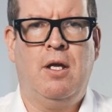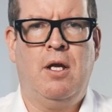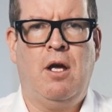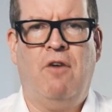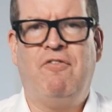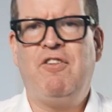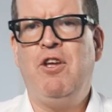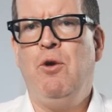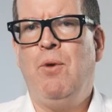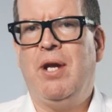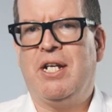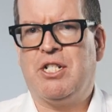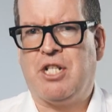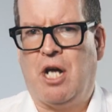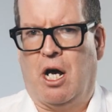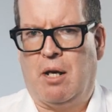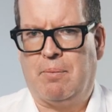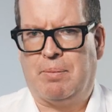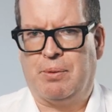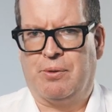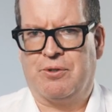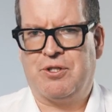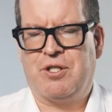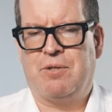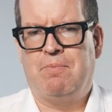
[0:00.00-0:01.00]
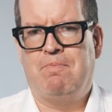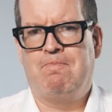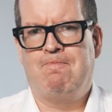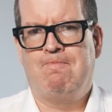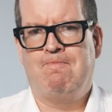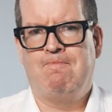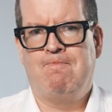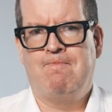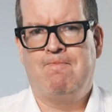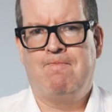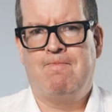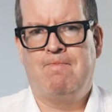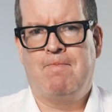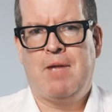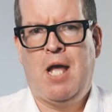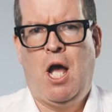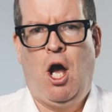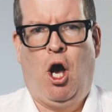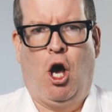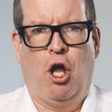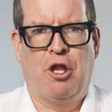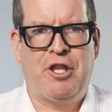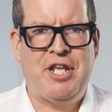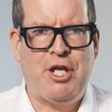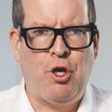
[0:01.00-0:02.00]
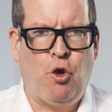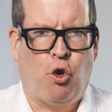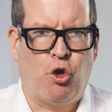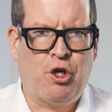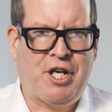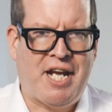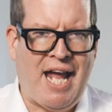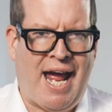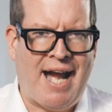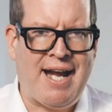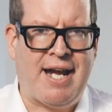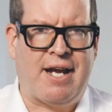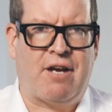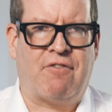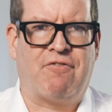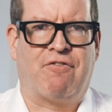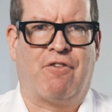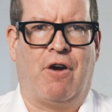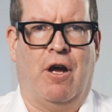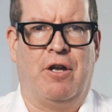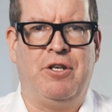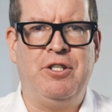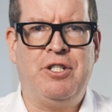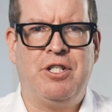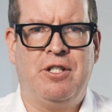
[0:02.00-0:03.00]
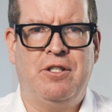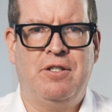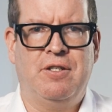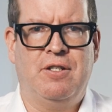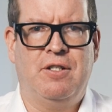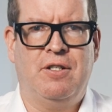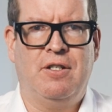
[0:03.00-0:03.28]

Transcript: A few examples. On the organic front,